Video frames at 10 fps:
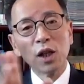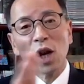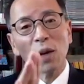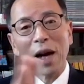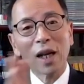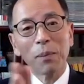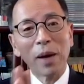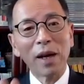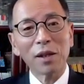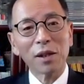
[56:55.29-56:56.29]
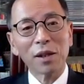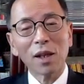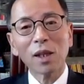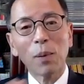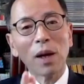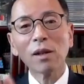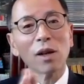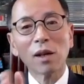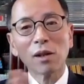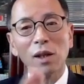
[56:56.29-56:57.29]
is not market based. It's a
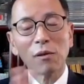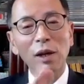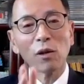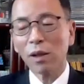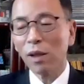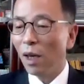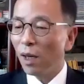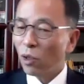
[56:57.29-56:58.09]
political consideration.